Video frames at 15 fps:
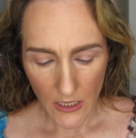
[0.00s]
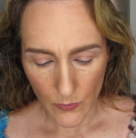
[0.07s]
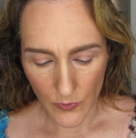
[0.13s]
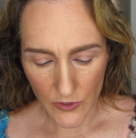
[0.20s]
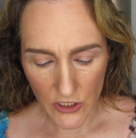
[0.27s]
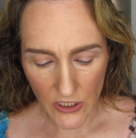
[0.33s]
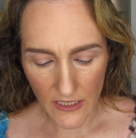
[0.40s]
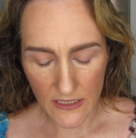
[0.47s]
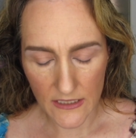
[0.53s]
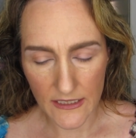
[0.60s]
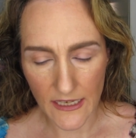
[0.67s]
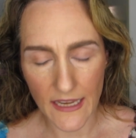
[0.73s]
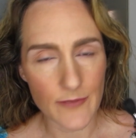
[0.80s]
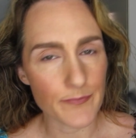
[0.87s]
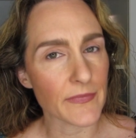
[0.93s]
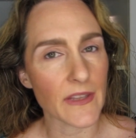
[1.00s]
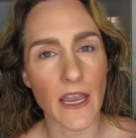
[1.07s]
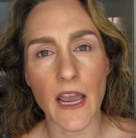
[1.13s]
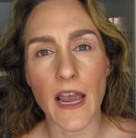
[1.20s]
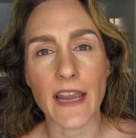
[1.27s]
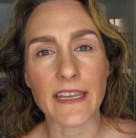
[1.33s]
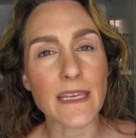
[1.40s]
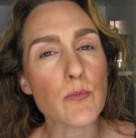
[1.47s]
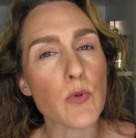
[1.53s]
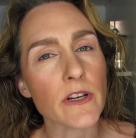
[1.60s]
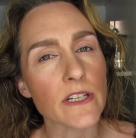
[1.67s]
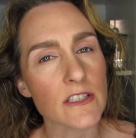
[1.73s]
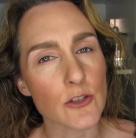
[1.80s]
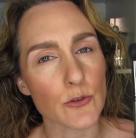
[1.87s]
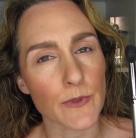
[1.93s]
which is, I keep
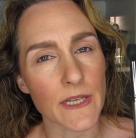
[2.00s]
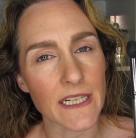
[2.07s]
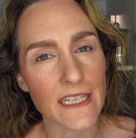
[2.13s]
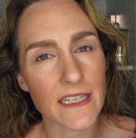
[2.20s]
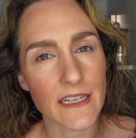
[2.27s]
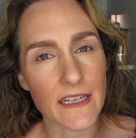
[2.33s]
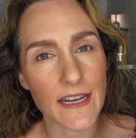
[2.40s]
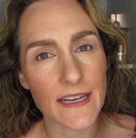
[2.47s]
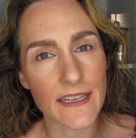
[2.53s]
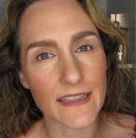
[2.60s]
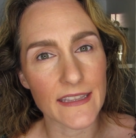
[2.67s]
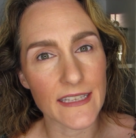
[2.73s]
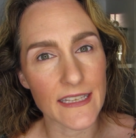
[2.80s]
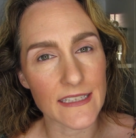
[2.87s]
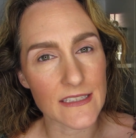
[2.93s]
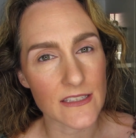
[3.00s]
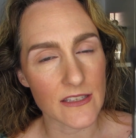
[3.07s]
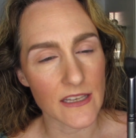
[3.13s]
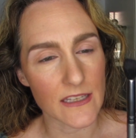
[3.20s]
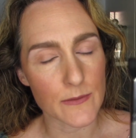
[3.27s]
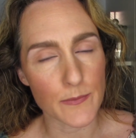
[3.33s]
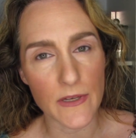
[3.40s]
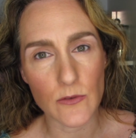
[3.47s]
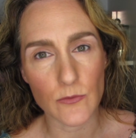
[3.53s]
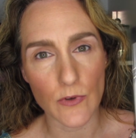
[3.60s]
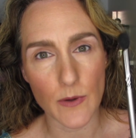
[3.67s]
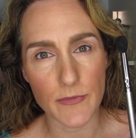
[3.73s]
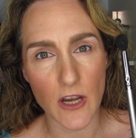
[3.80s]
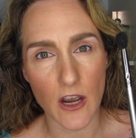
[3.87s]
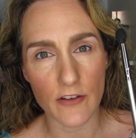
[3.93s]
wanting to read, it's been
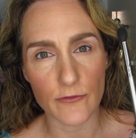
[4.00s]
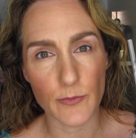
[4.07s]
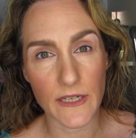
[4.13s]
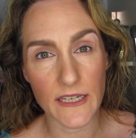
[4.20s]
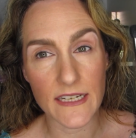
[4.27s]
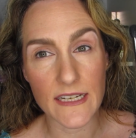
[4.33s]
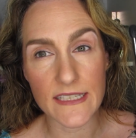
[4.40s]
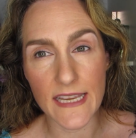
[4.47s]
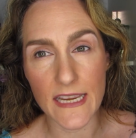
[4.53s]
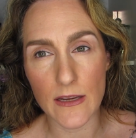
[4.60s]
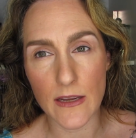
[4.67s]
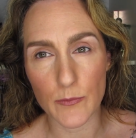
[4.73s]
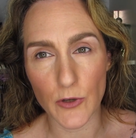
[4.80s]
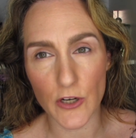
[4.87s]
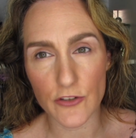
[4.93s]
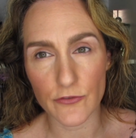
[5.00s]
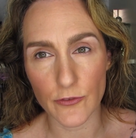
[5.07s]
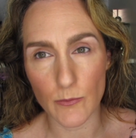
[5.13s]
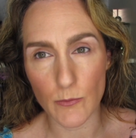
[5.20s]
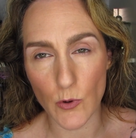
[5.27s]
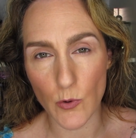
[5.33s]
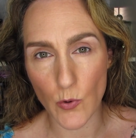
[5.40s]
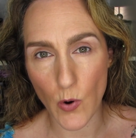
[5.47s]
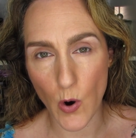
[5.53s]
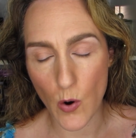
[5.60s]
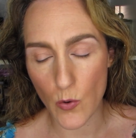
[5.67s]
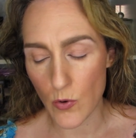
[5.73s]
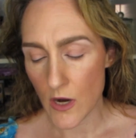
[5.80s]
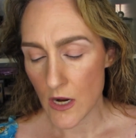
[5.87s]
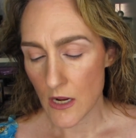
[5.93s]
rubbed off, but it is a brush from
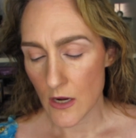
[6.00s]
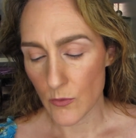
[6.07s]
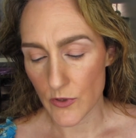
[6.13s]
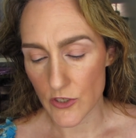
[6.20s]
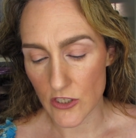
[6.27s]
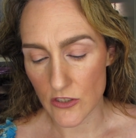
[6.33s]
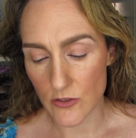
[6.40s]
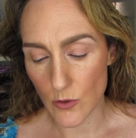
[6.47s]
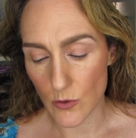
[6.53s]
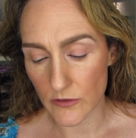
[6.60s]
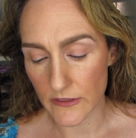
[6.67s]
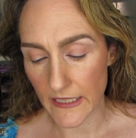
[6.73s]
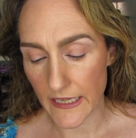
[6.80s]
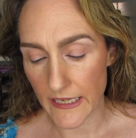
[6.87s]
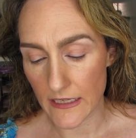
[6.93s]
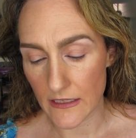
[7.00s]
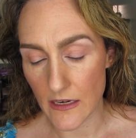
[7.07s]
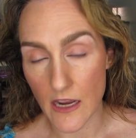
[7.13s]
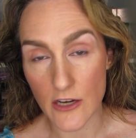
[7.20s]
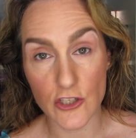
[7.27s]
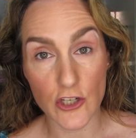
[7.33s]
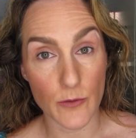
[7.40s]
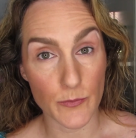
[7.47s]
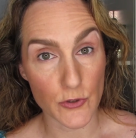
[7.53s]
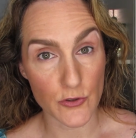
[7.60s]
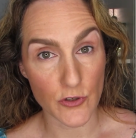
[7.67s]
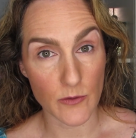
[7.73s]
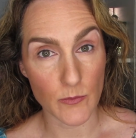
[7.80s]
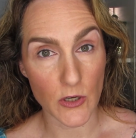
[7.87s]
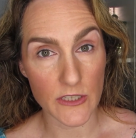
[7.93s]
Quo, which is sold in Shoppers
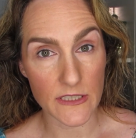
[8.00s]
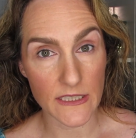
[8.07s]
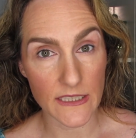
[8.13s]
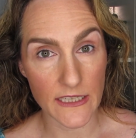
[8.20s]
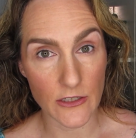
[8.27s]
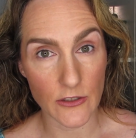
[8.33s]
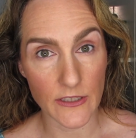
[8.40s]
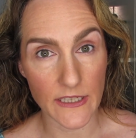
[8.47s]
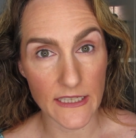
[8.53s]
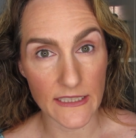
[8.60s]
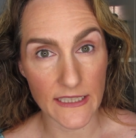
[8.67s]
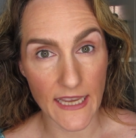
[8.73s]
Drug Mart here in